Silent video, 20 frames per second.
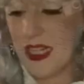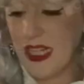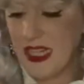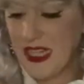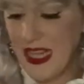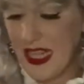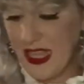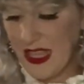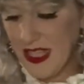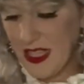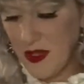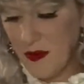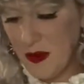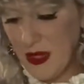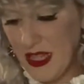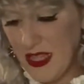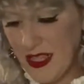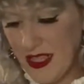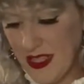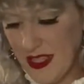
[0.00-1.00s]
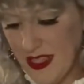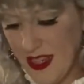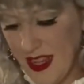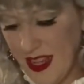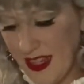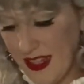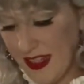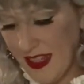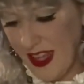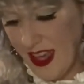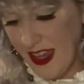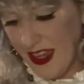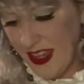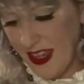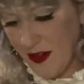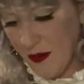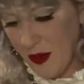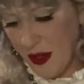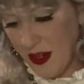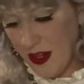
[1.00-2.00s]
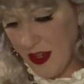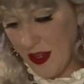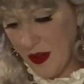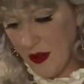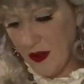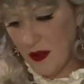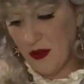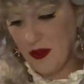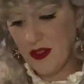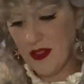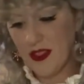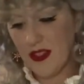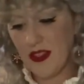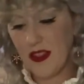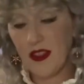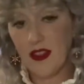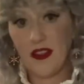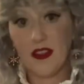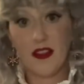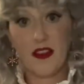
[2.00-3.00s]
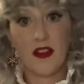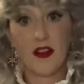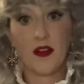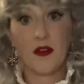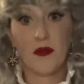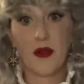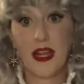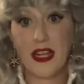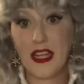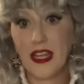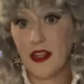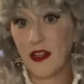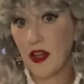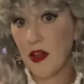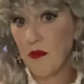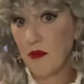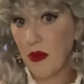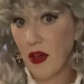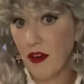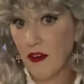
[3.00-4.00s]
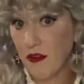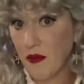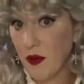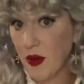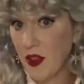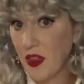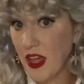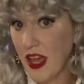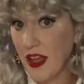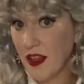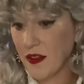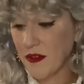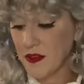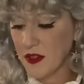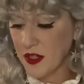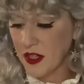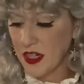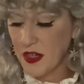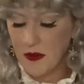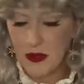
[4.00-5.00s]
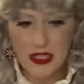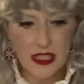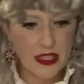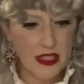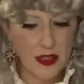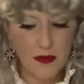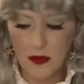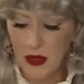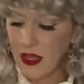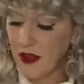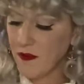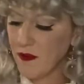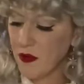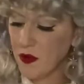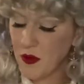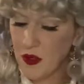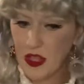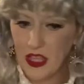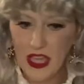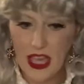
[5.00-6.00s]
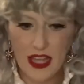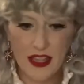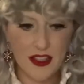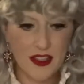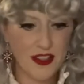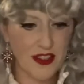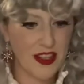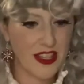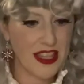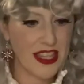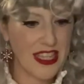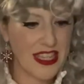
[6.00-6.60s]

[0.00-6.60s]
to take this piece and lock it where it goes, right here above where the elves are going to be sleeping, with the calendar on the